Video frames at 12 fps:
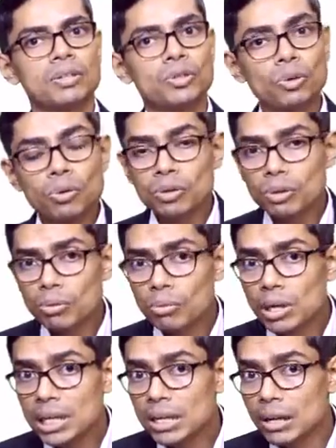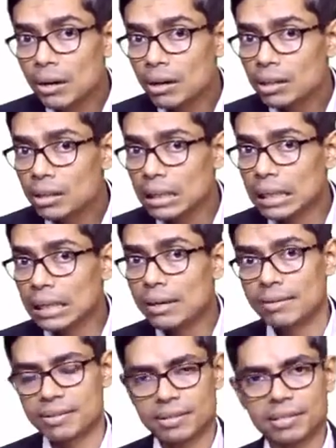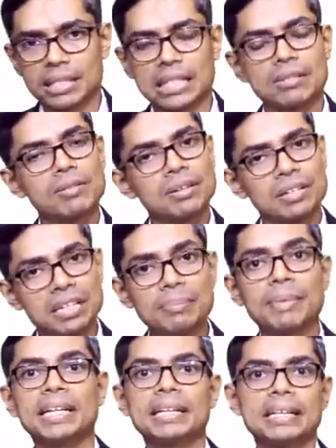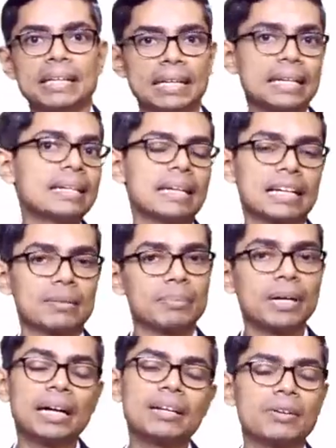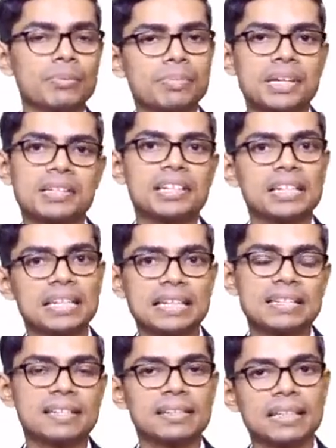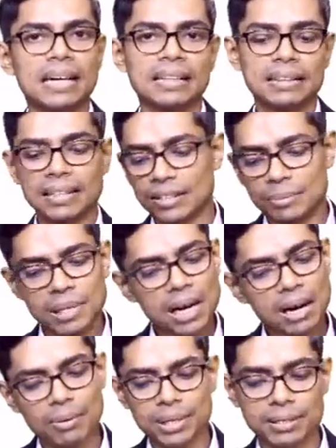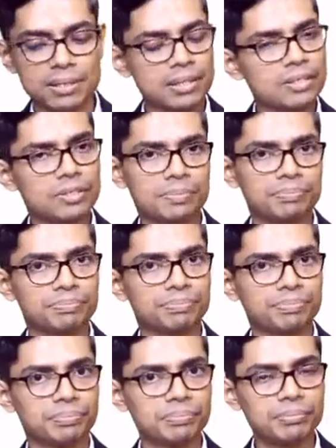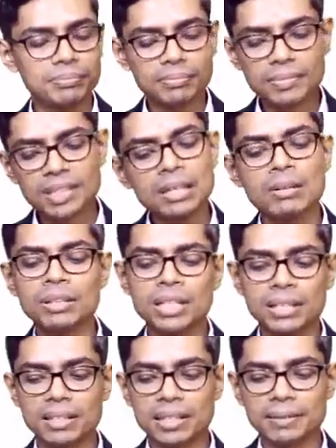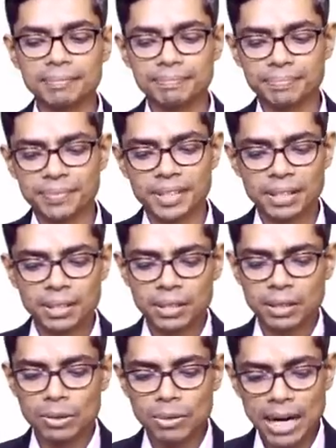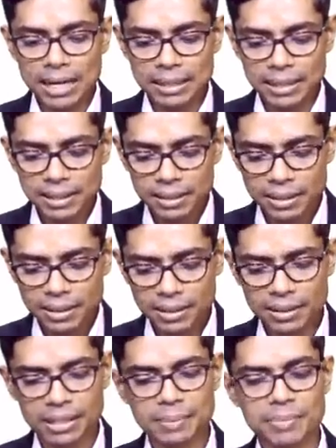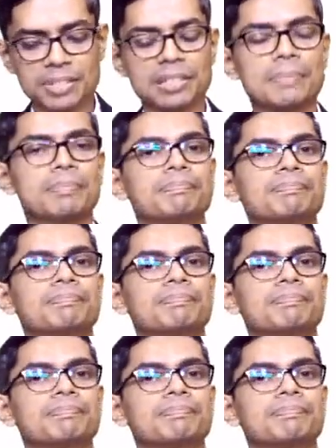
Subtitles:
tone will not last, it will remain intact, but obviously lesser than that of the awake stage. On the other hand, look at the REM sleep.